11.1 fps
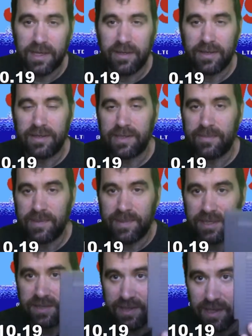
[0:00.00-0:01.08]
on here because I'm a
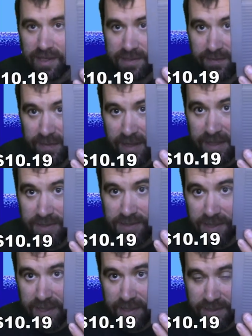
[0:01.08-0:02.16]
big Jaws fan.
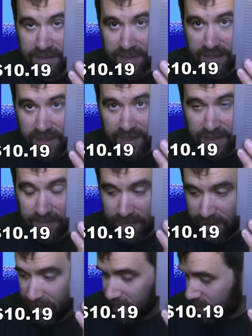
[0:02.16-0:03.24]
Jaws, the
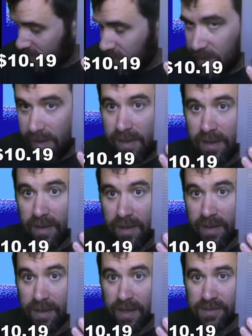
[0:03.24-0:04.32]
game,
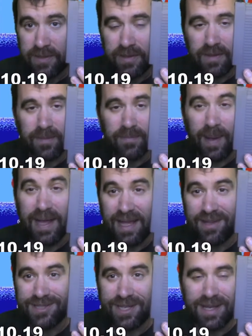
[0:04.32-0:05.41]
not by
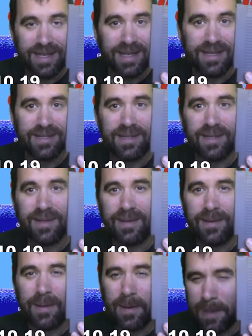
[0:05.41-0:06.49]

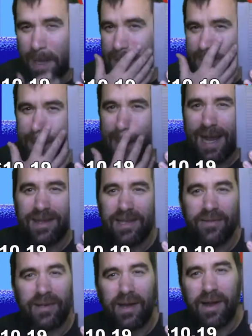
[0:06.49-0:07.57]
LJN, not too highly
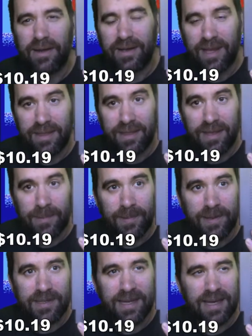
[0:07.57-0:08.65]
regarded, I think,
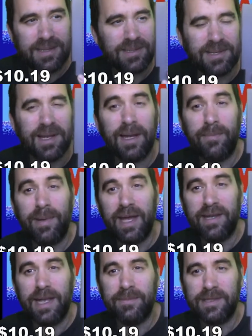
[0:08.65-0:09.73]
but it's actually not a
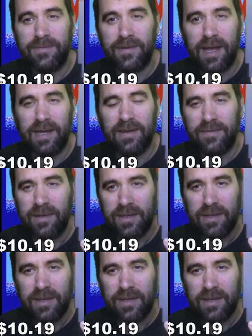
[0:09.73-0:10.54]
bad game. Just kind of